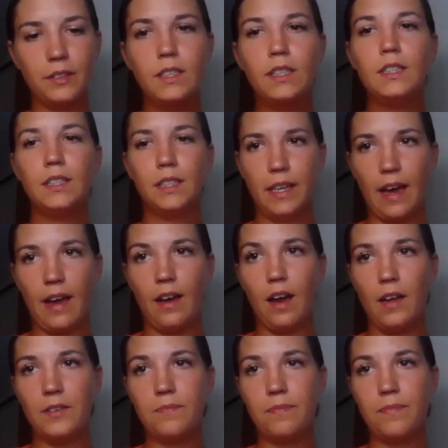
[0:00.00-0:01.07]
yeah,
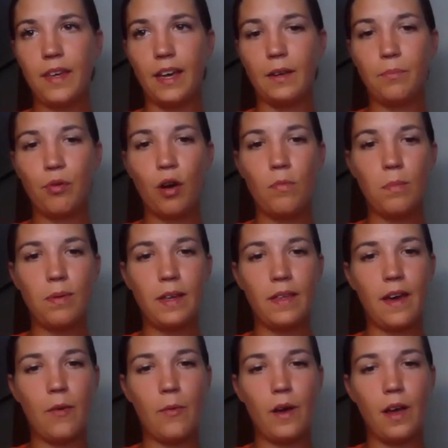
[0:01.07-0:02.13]
I think probably
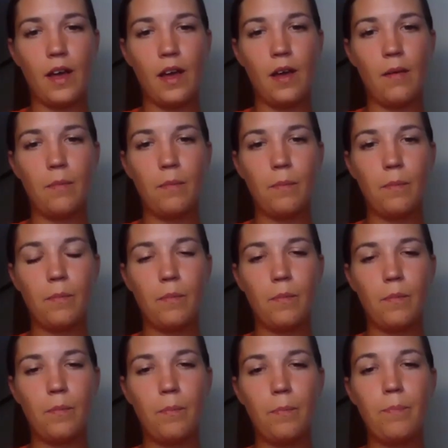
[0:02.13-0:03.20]
there were
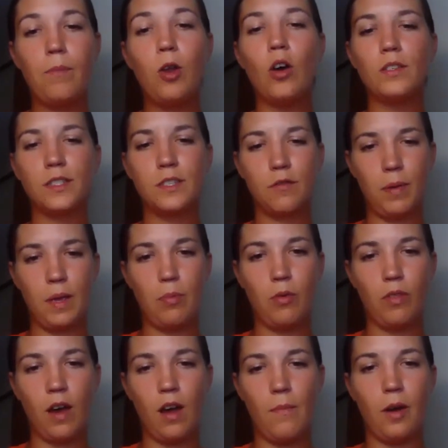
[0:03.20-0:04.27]
lots of people that I
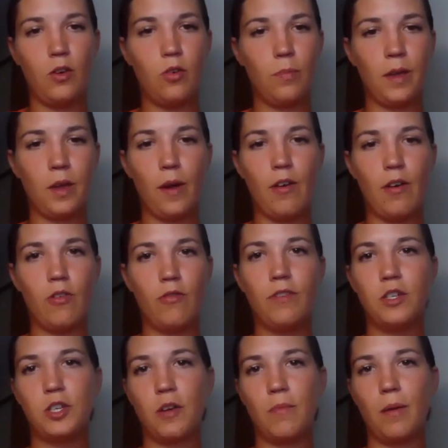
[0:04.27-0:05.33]
might not be aware of that
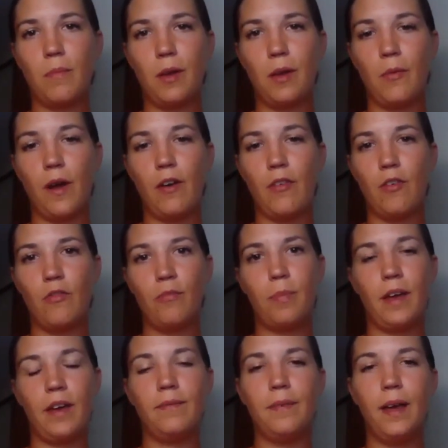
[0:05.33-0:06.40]
Joe might be aware of,
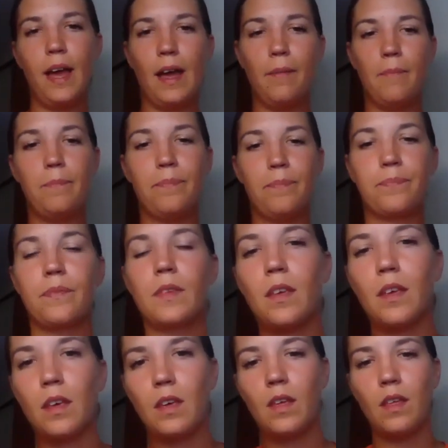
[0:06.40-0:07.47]
but
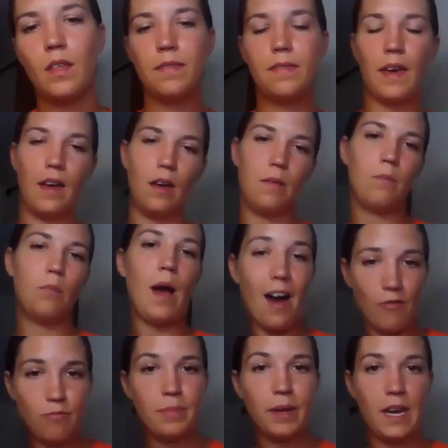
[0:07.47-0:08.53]
there
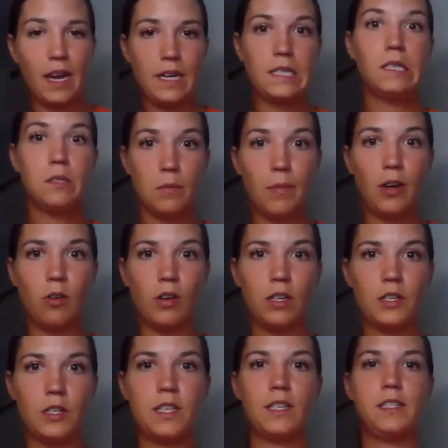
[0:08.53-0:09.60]
haven't been any to my
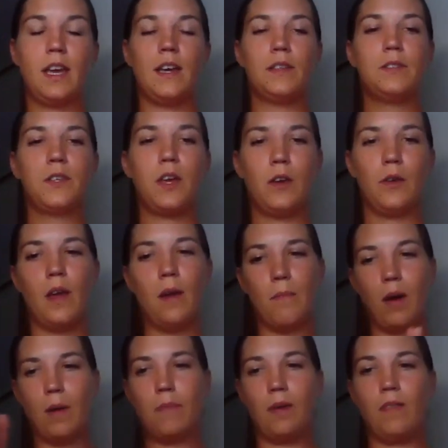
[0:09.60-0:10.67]
knowledge this year. So it
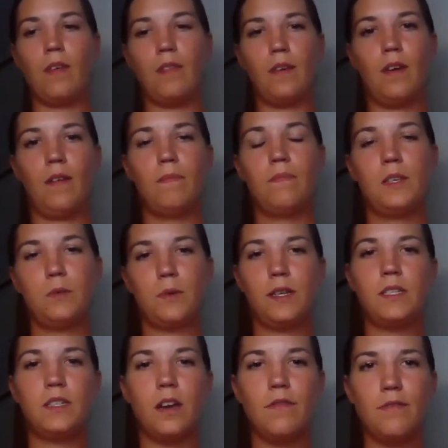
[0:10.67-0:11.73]
might be that the
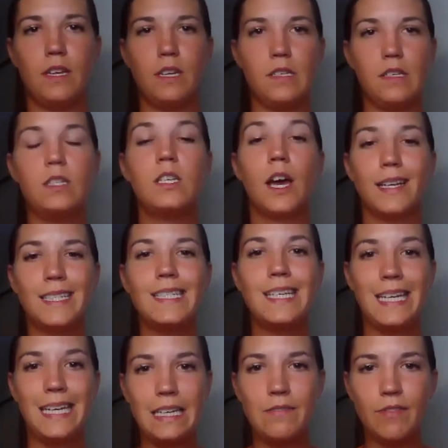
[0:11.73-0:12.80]

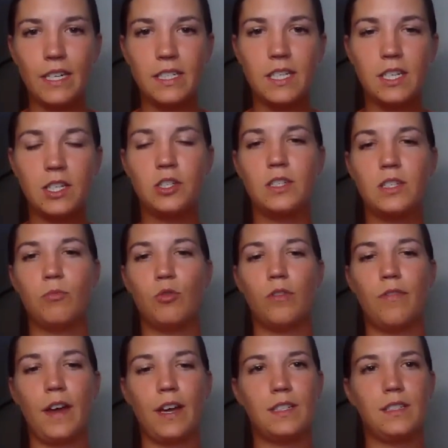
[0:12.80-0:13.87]
2019 vintage is more
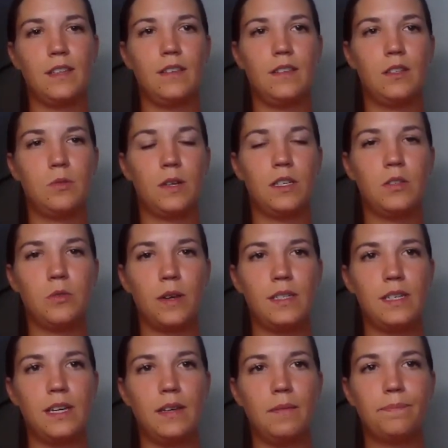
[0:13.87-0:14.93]
effective than the
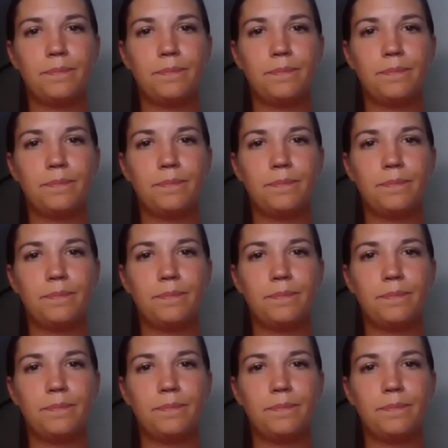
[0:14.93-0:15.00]
2020.